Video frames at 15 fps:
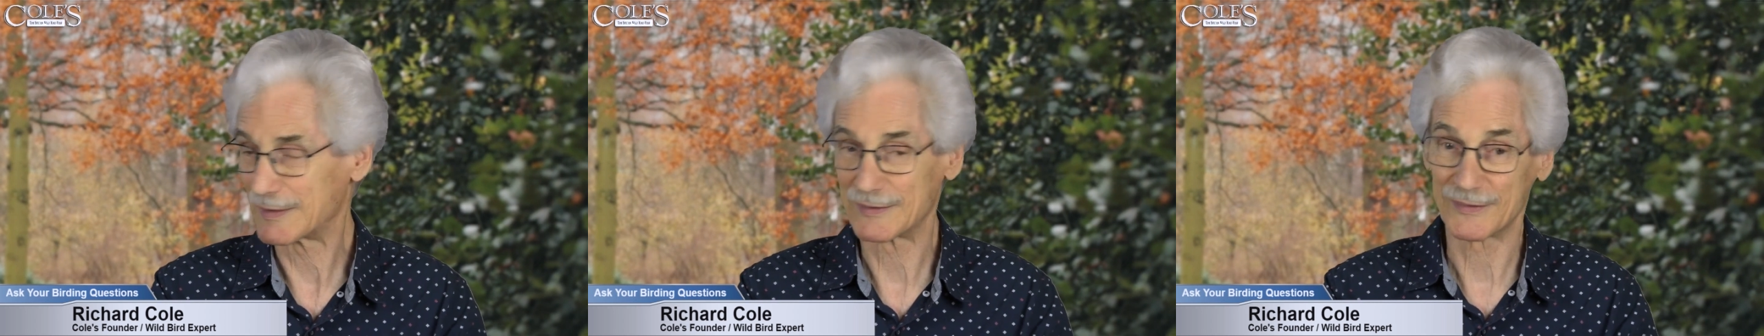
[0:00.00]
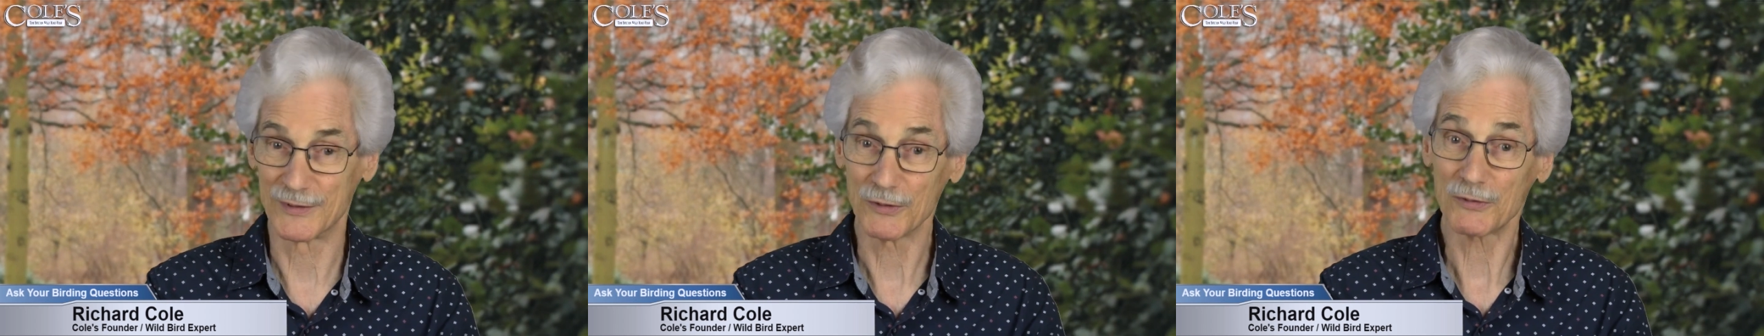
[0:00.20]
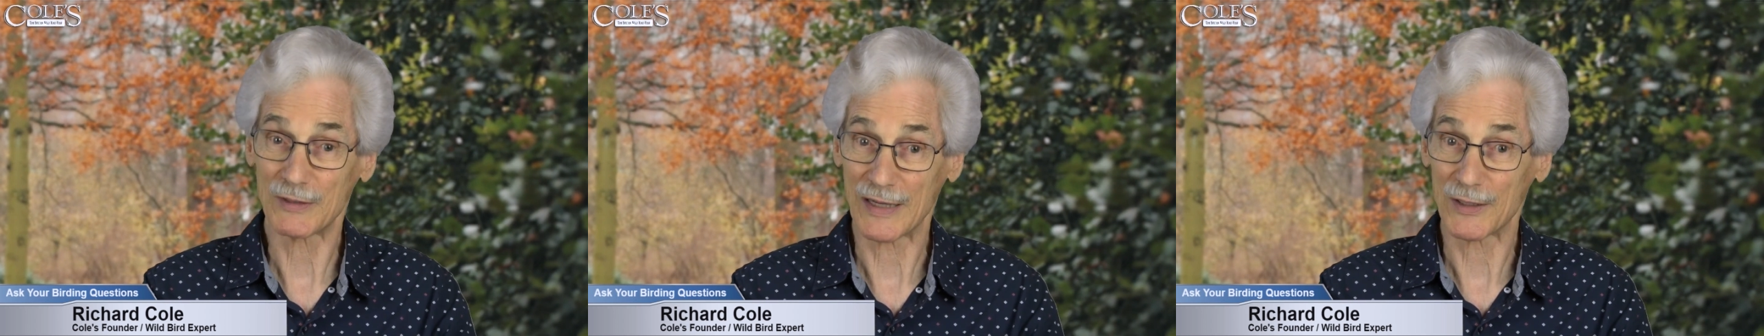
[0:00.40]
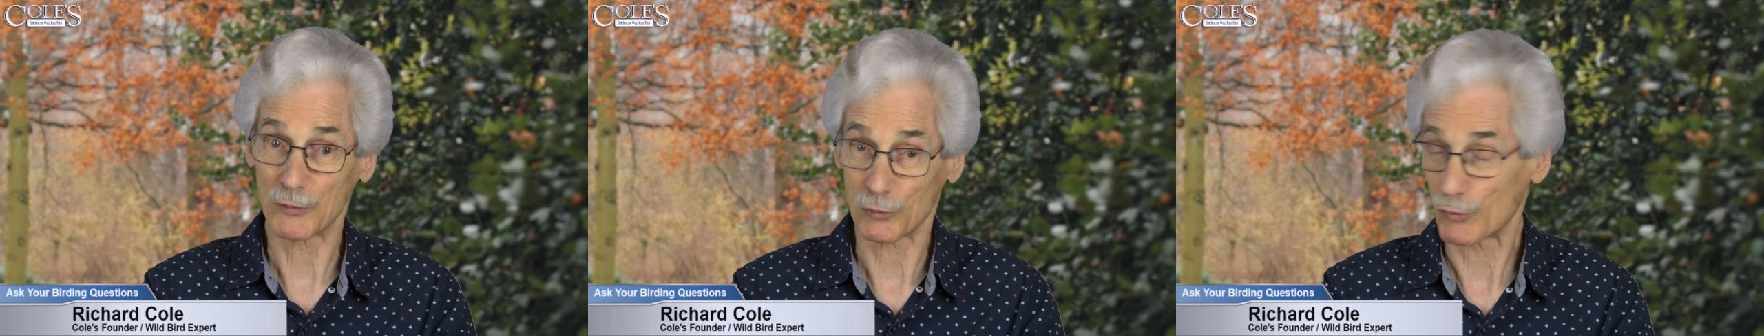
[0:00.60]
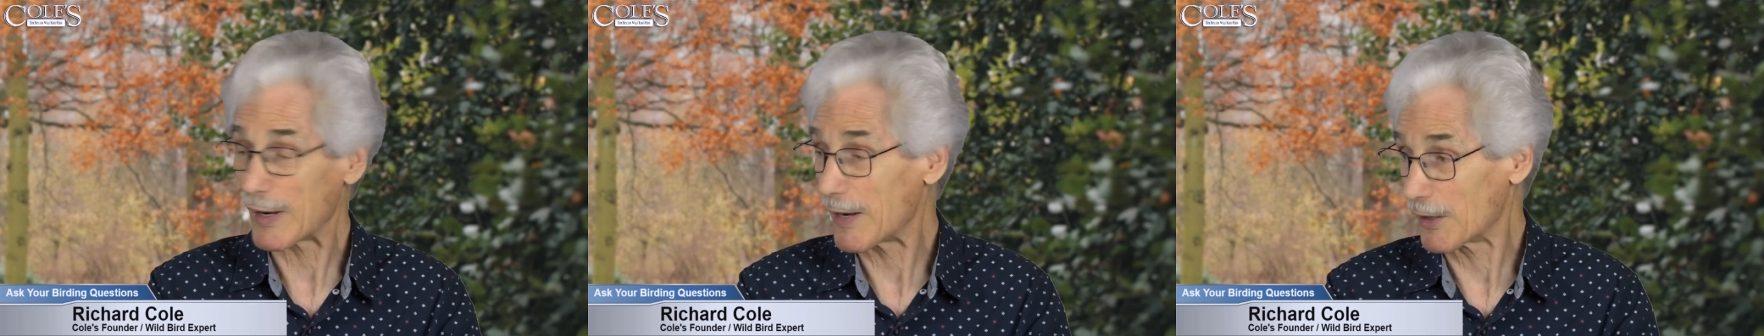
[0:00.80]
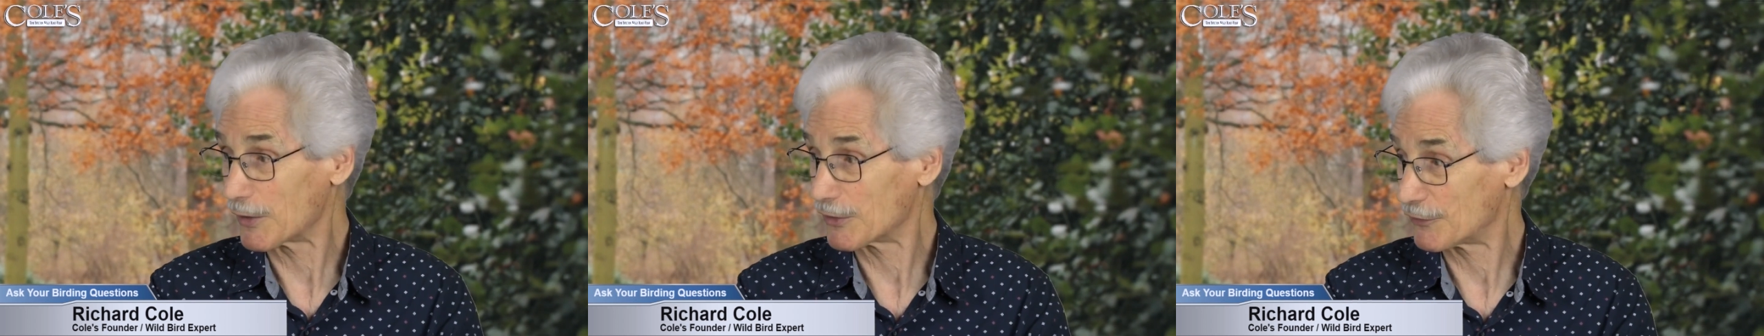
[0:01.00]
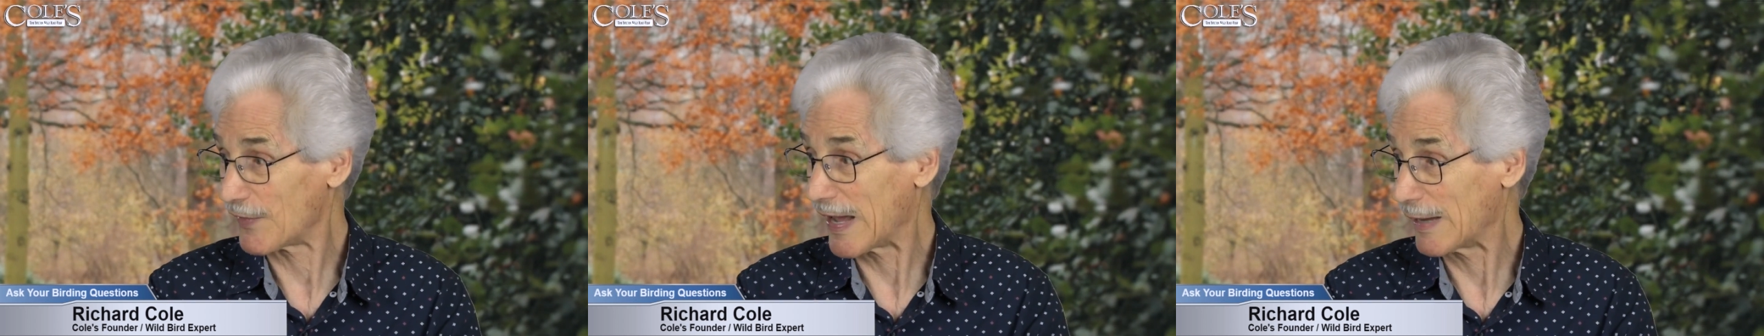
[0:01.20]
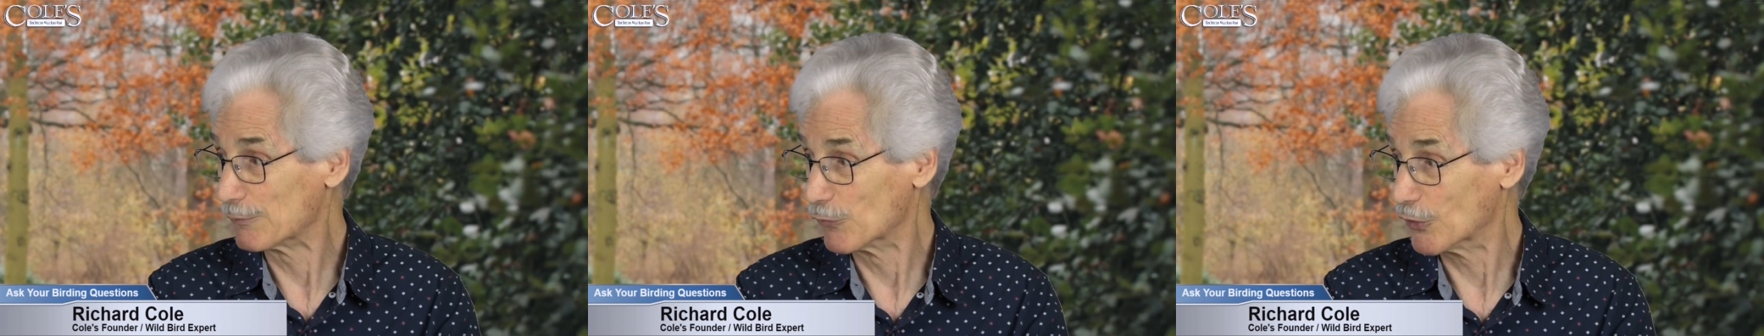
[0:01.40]
Still kind of rare to
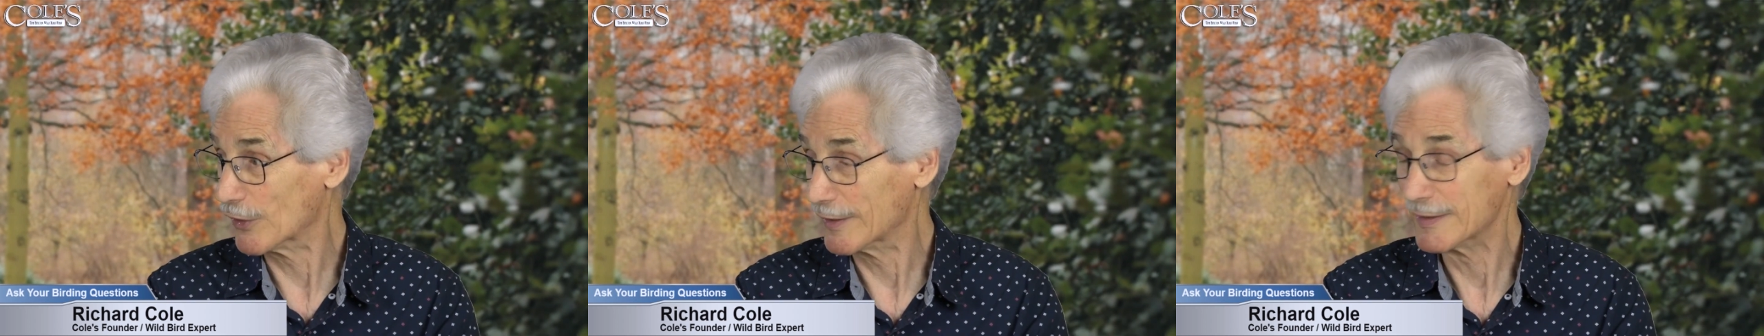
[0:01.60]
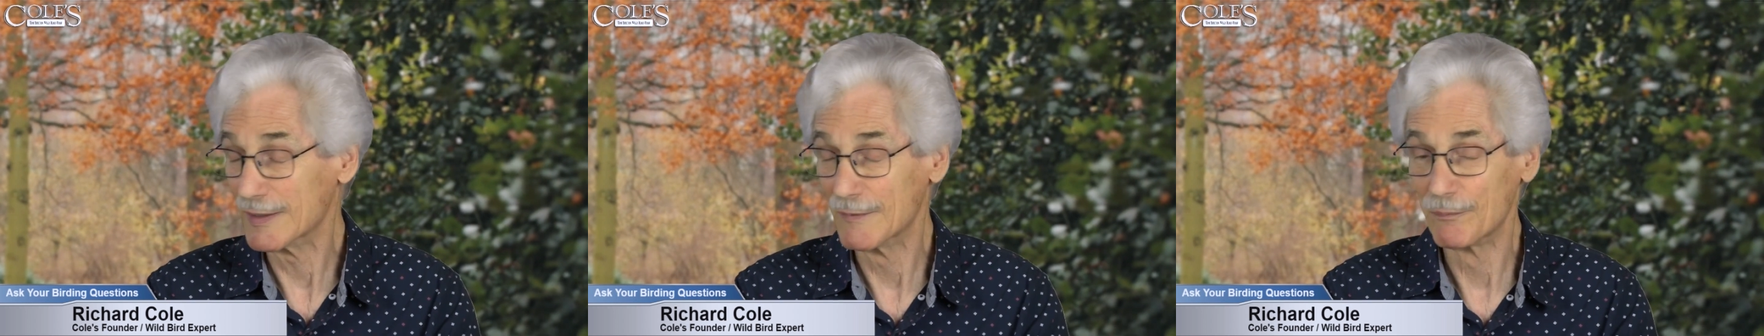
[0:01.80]
find one,